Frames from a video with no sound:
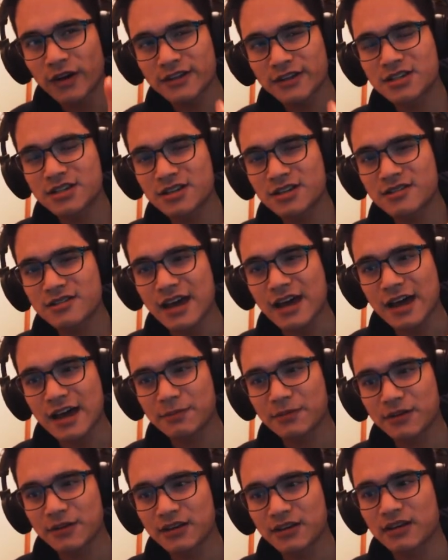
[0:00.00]
What just
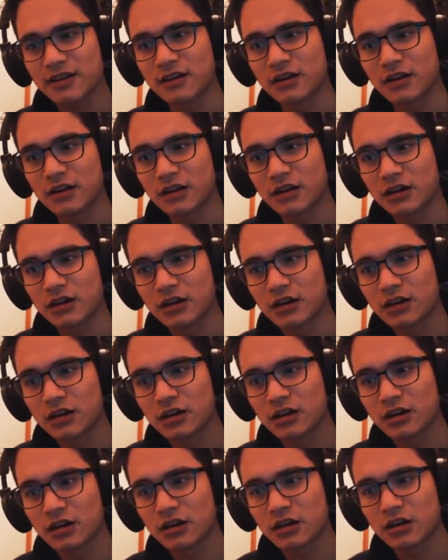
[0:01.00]
happened here?